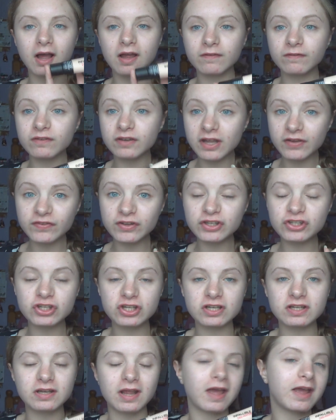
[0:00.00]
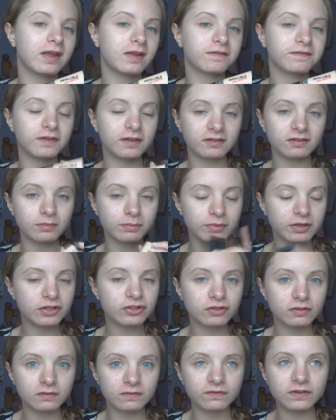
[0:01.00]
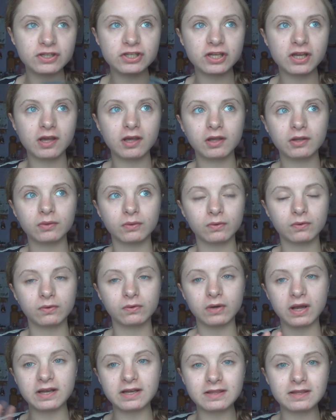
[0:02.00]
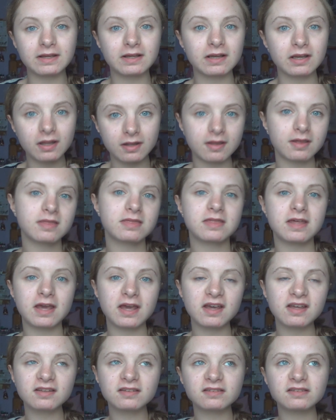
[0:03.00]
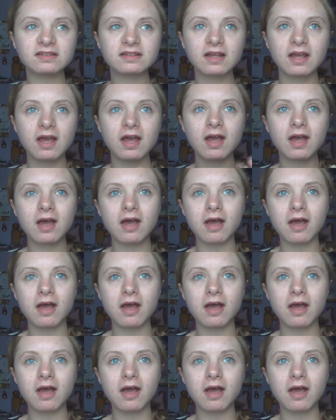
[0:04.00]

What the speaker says: I've never done a first impressions video or anything like this,